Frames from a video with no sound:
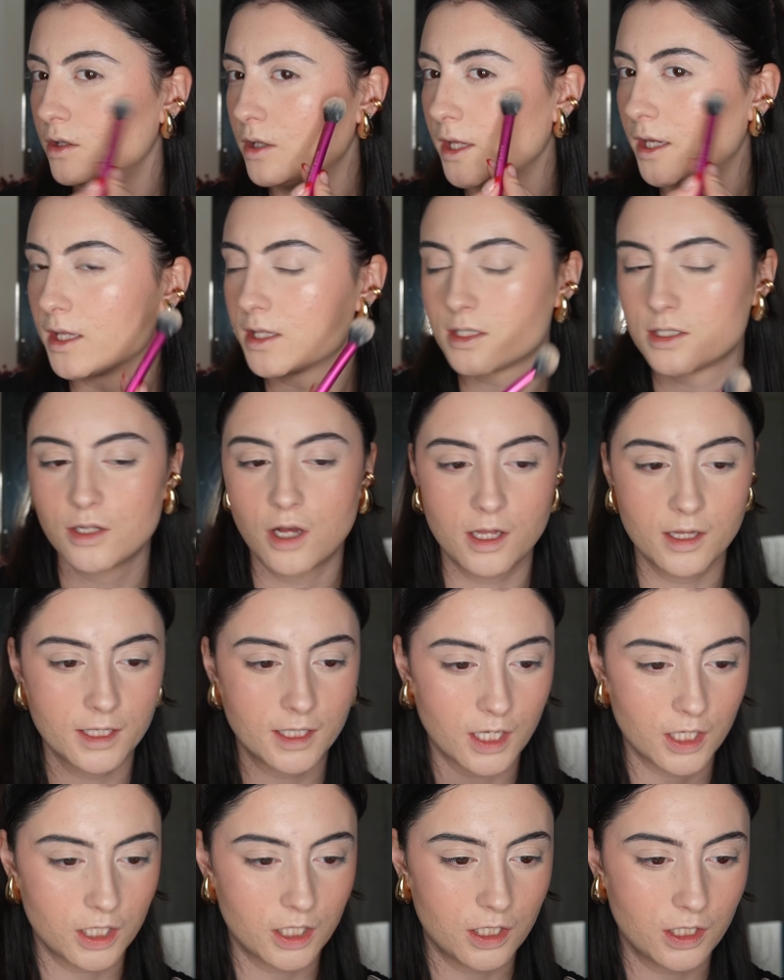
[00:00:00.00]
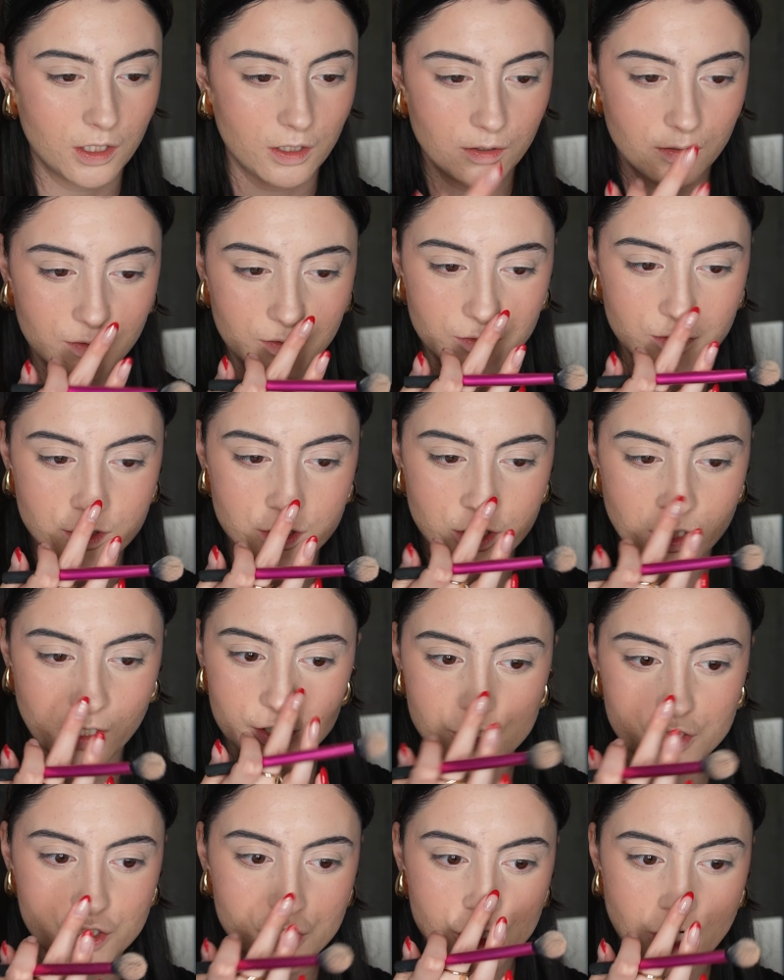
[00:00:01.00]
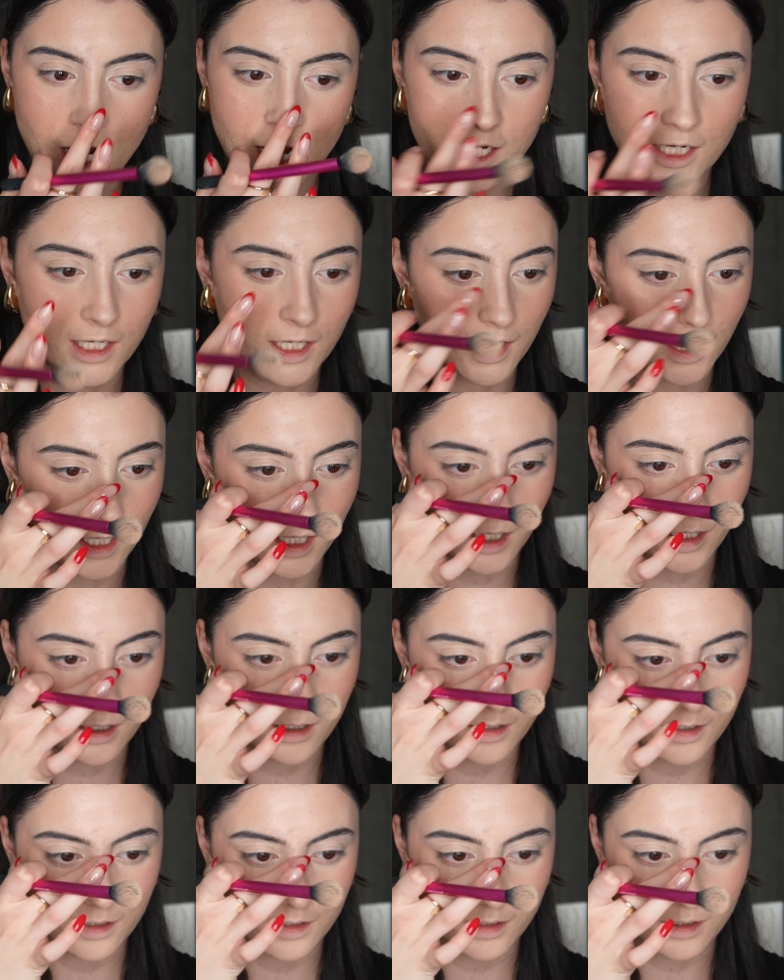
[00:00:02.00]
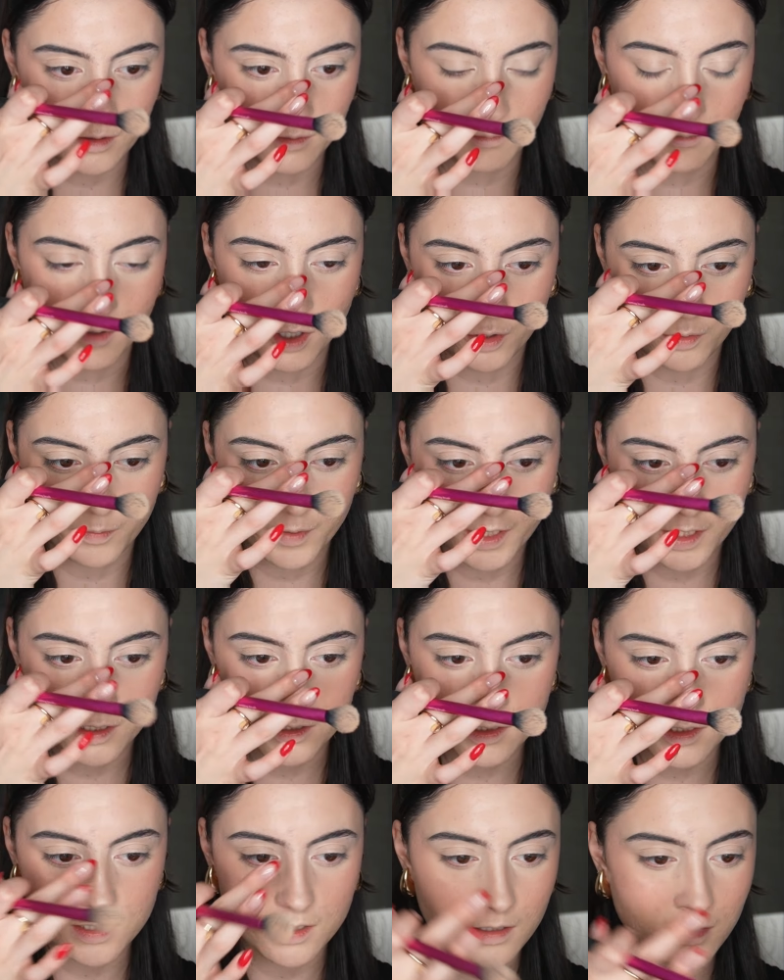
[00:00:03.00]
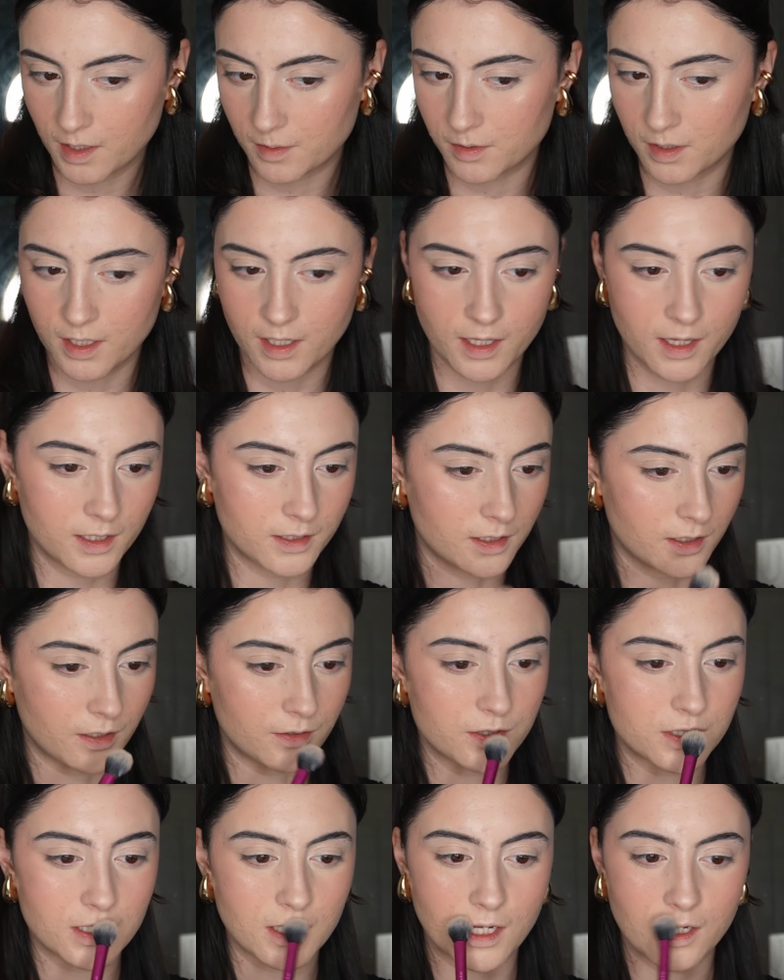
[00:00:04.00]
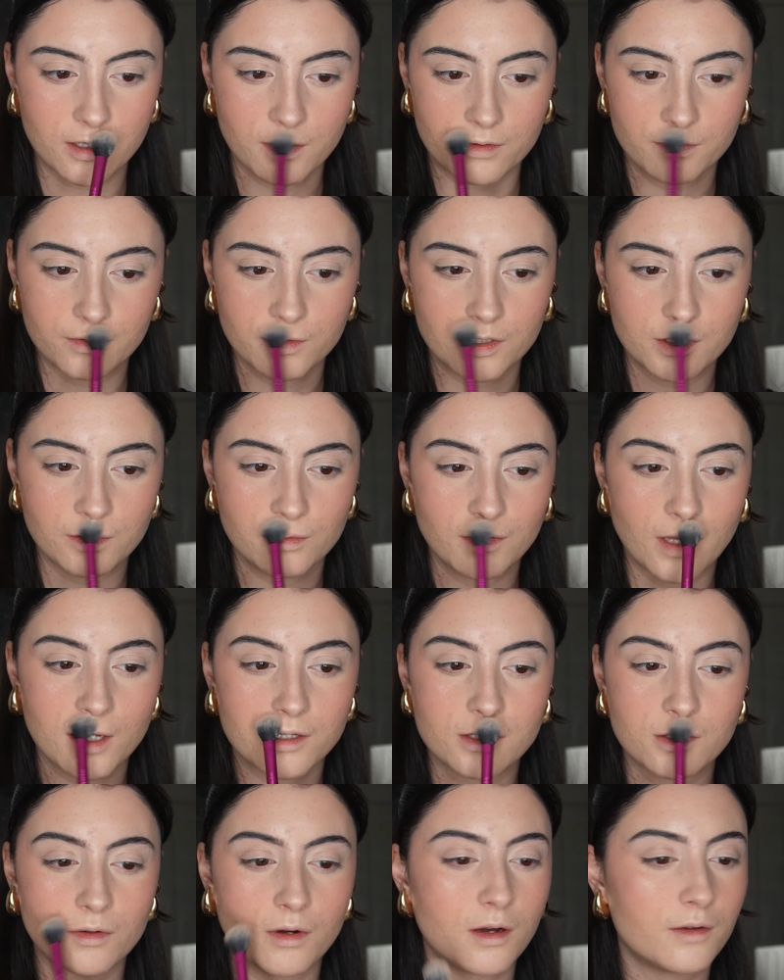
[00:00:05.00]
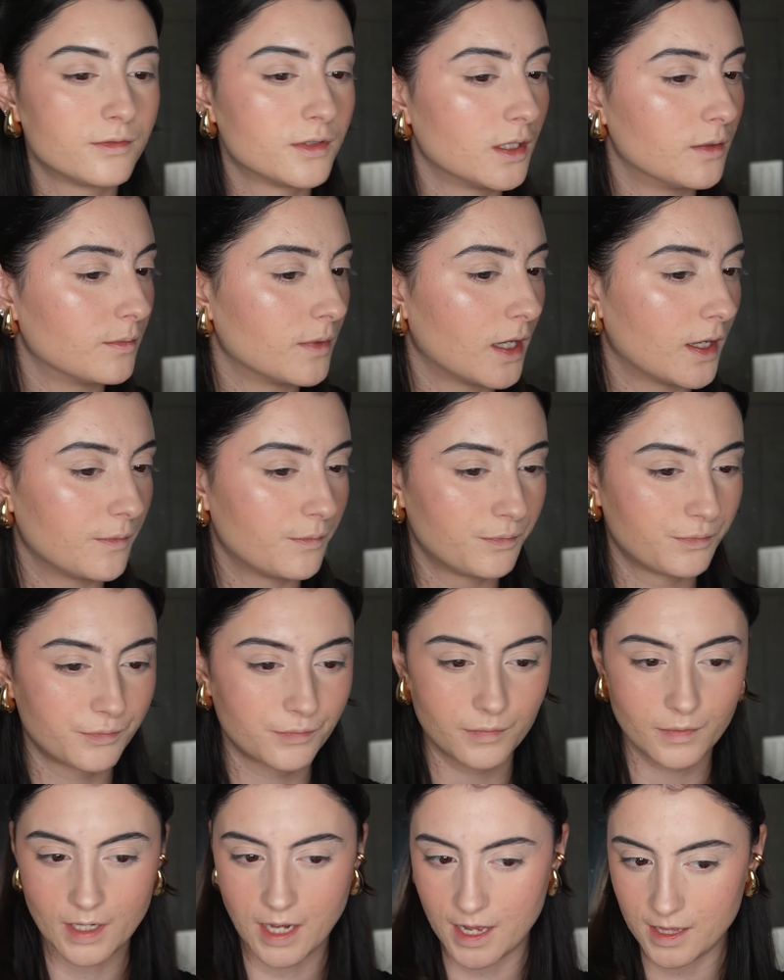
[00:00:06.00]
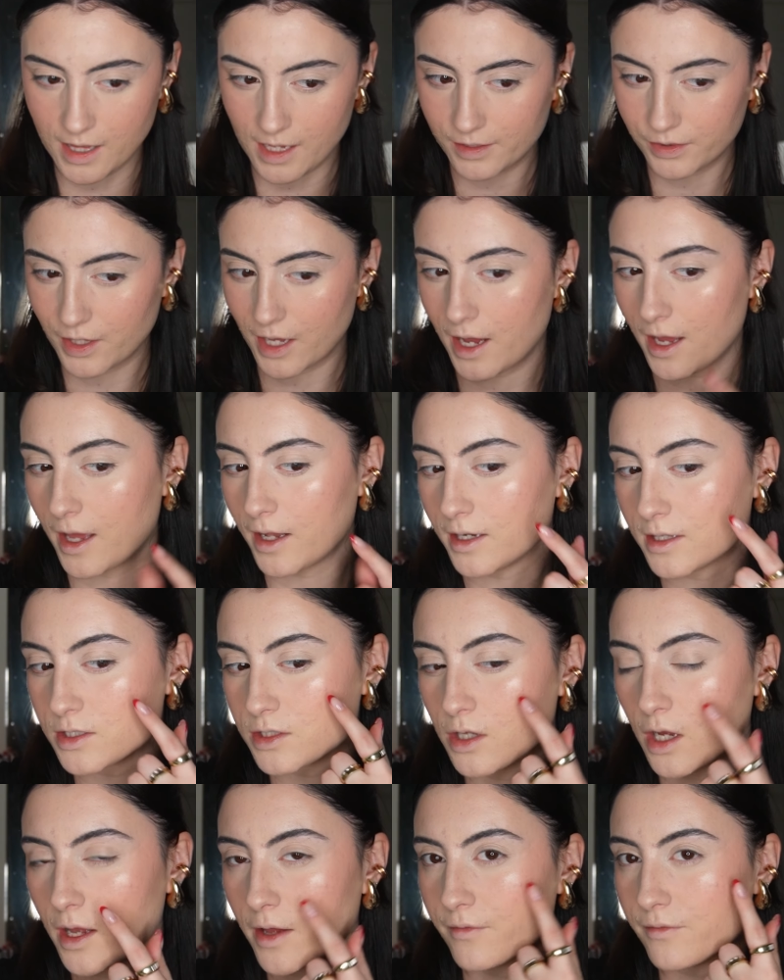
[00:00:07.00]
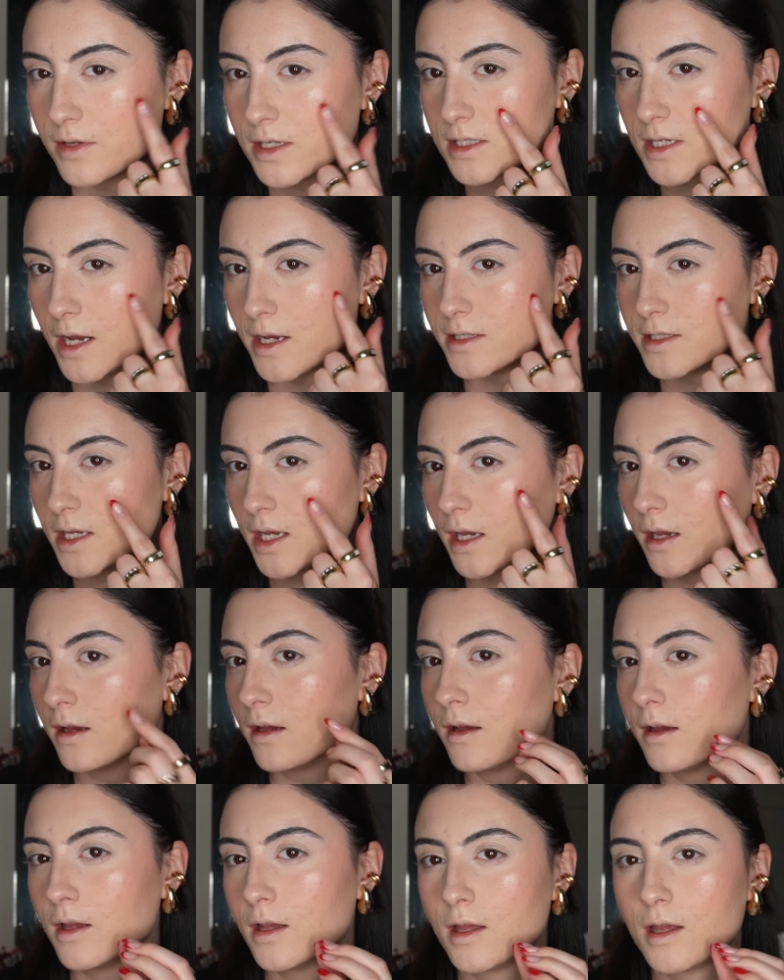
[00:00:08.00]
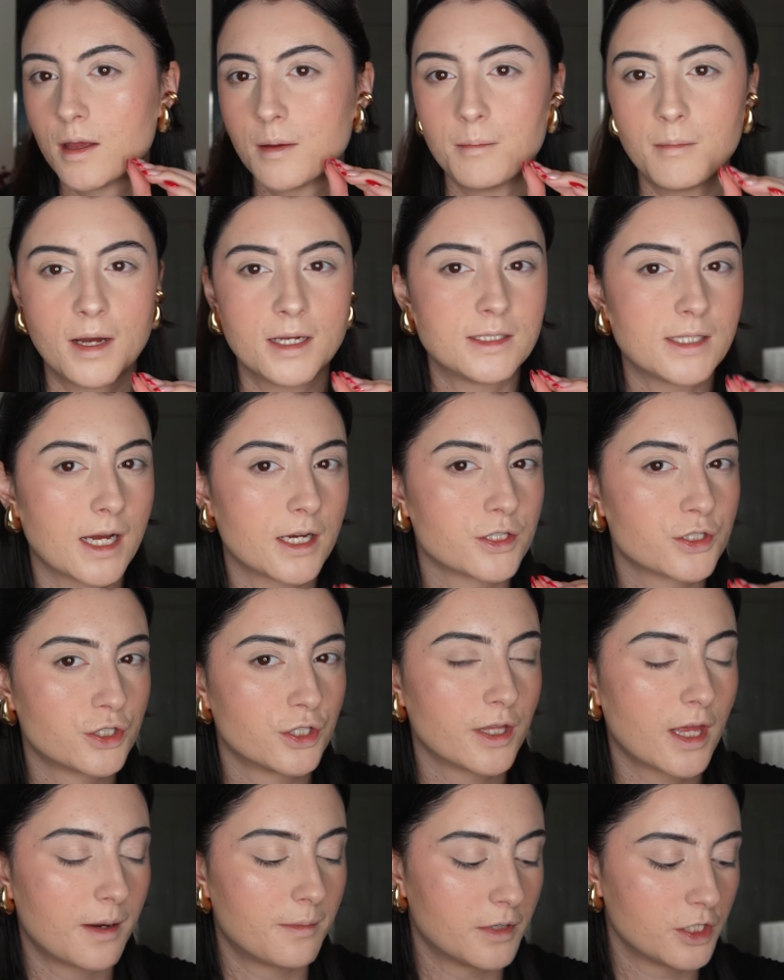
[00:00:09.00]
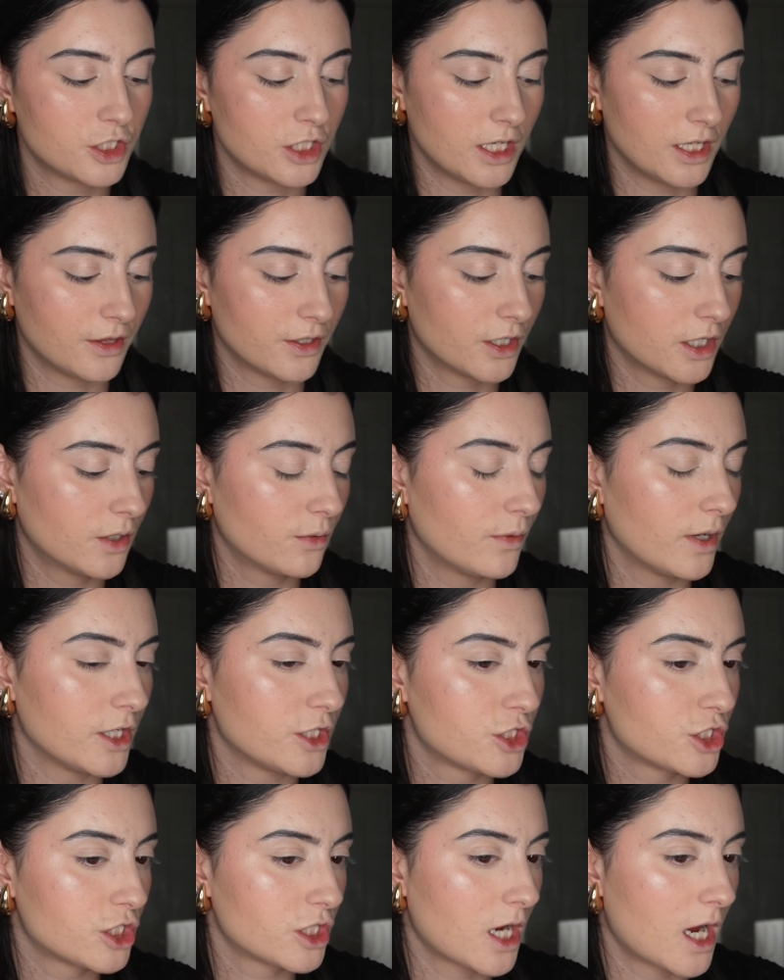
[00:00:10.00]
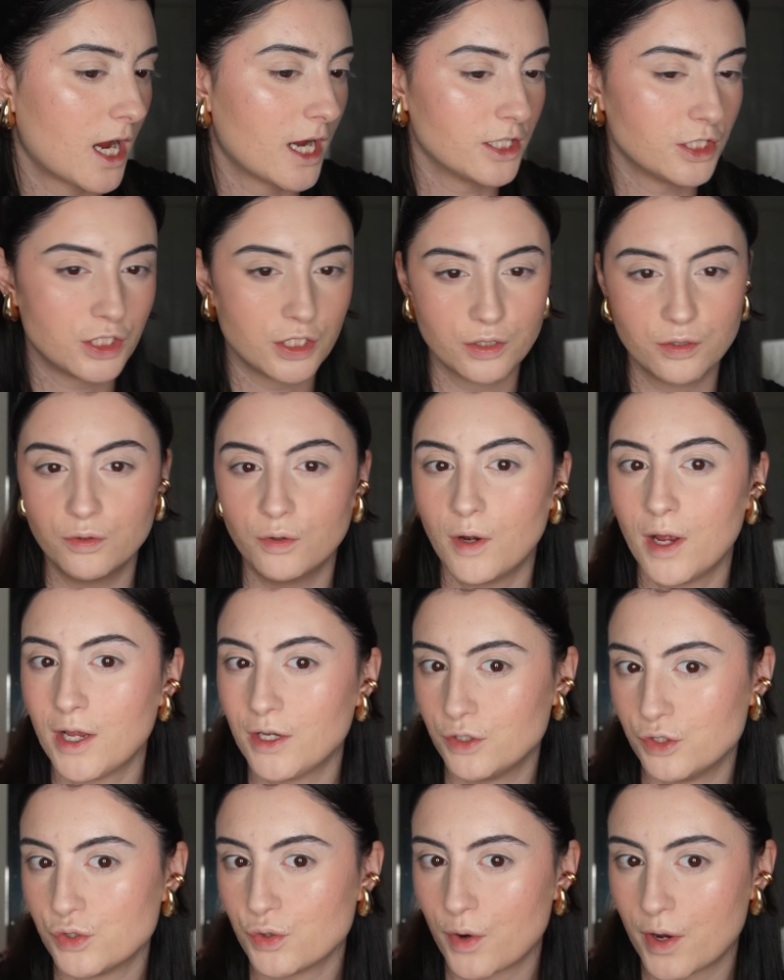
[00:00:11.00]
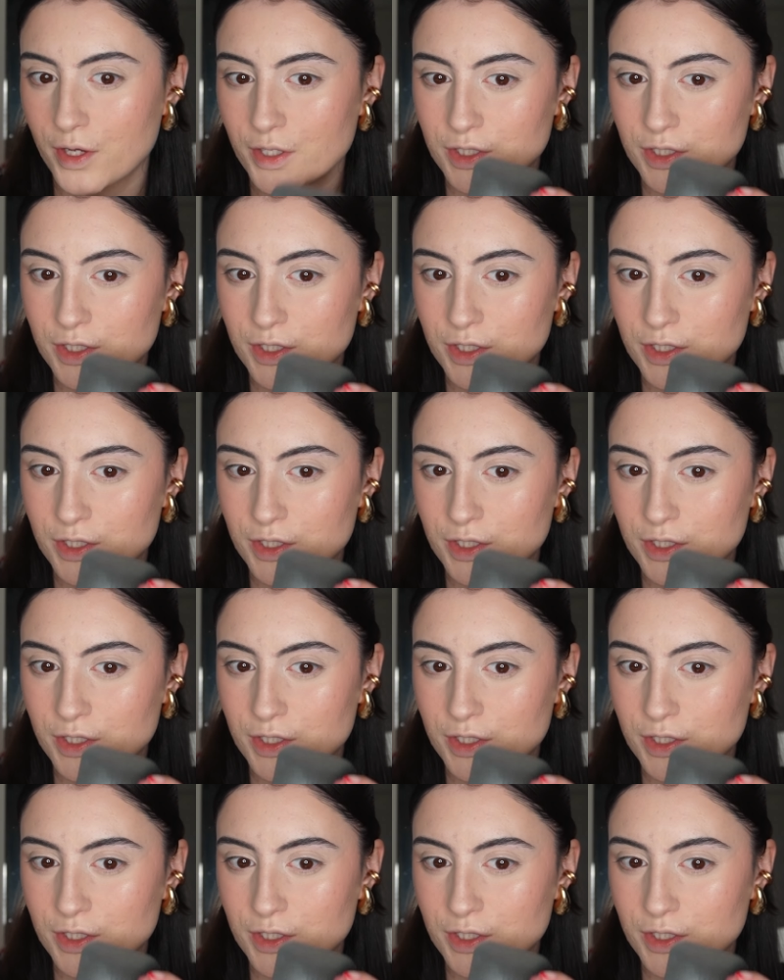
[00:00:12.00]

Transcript: Like, it's not, like, a huge, shiny moment. I'm gonna highlight the nose today. I don't do that too often, but I like that. And it's not emphasizing my texture that much either, which I do enjoy.